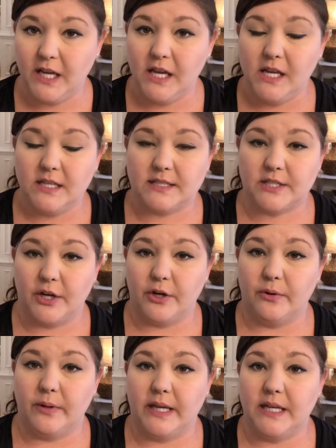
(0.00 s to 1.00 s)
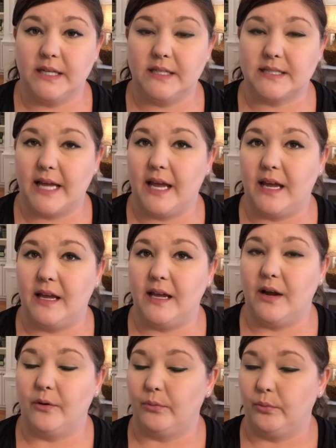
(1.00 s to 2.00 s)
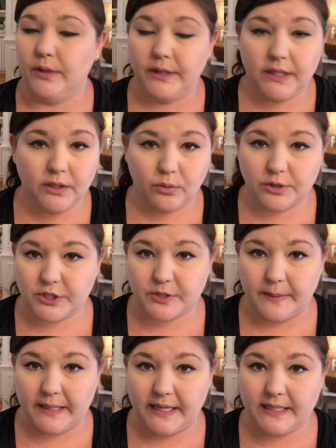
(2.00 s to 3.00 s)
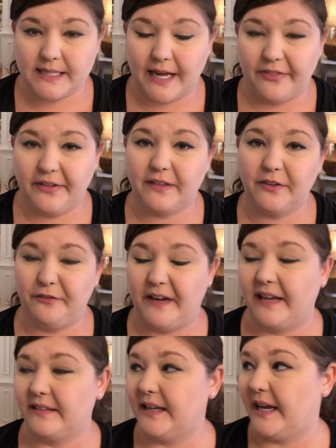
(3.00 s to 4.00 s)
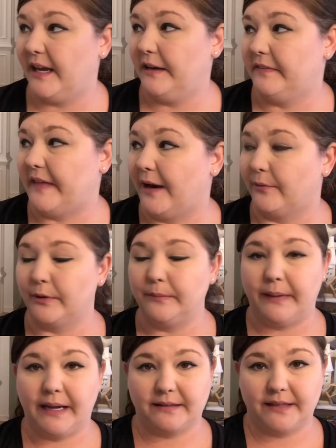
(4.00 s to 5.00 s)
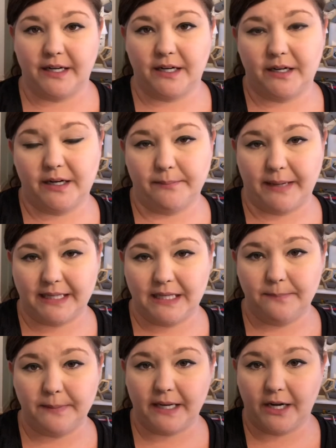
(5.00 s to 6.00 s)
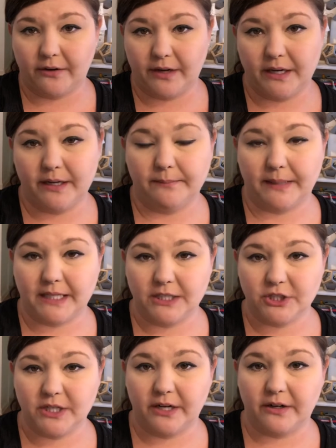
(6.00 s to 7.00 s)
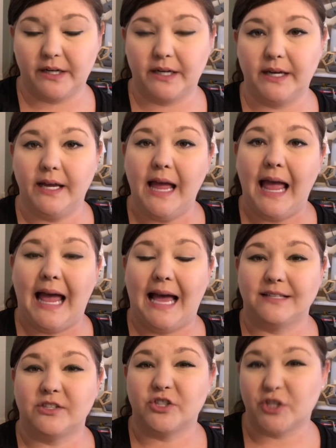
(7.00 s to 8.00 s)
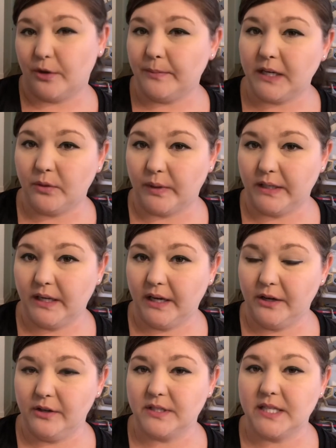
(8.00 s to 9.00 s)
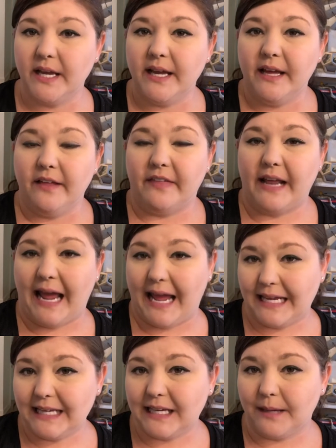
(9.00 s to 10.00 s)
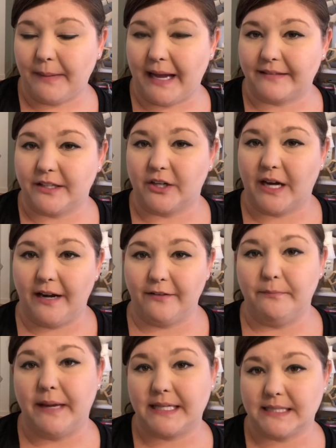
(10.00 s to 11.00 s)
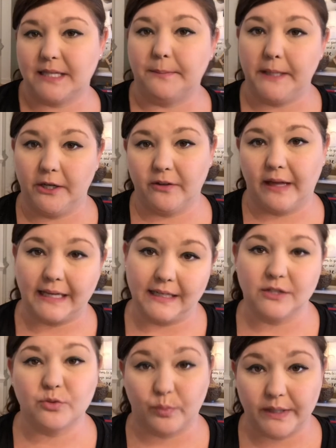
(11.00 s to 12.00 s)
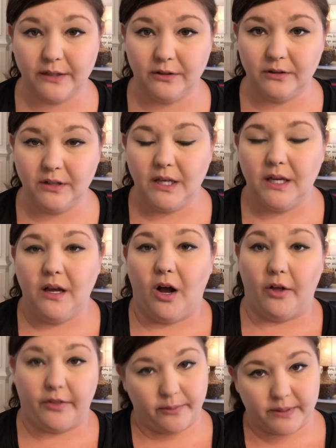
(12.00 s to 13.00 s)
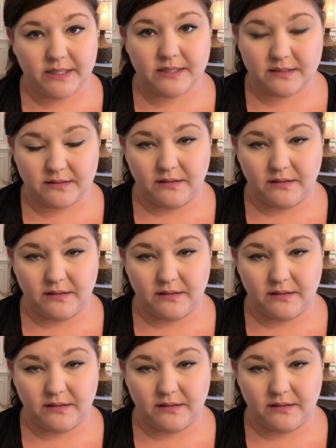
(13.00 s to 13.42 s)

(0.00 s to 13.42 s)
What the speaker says: So it is a really gorgeous piece. I think the fact that that room back there in my keeping area, in my kitchen area, has so many windows that hanging it back there kind of makes it appear like it is real, although it is